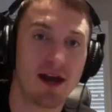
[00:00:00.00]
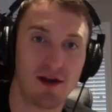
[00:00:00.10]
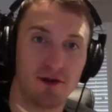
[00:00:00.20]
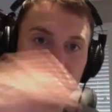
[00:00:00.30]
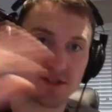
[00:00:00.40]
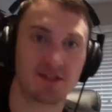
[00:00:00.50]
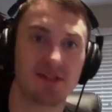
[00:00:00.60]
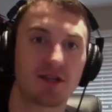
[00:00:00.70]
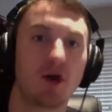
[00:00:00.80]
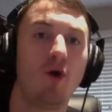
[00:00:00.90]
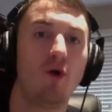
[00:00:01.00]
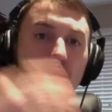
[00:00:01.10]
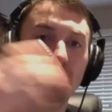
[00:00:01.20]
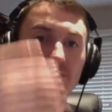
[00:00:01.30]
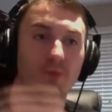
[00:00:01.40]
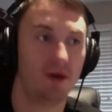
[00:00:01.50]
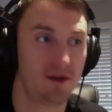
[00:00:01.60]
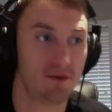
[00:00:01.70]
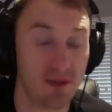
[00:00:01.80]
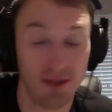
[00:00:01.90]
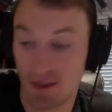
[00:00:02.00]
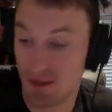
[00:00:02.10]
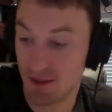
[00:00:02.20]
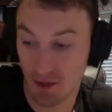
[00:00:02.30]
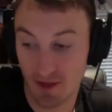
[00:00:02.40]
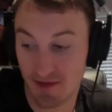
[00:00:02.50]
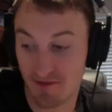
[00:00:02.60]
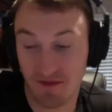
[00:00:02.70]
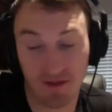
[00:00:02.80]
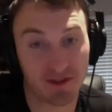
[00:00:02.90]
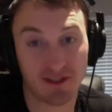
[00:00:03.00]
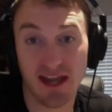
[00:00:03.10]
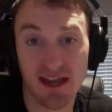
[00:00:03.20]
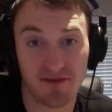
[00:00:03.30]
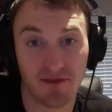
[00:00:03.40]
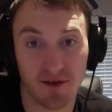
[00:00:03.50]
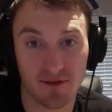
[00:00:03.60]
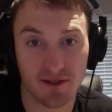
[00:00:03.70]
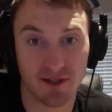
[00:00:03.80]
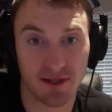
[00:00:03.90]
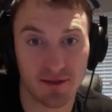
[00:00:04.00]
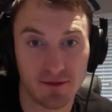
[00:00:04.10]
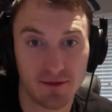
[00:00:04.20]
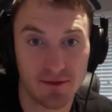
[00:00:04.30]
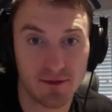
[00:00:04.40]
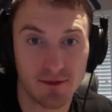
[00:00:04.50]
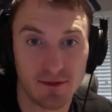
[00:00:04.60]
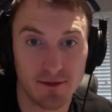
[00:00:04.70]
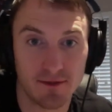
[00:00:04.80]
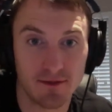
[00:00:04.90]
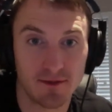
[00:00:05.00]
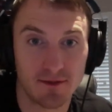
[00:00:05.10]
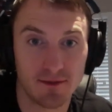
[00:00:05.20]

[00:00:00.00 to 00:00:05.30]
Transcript: out of this this home where you didn't feel safe, obviously. Yeah.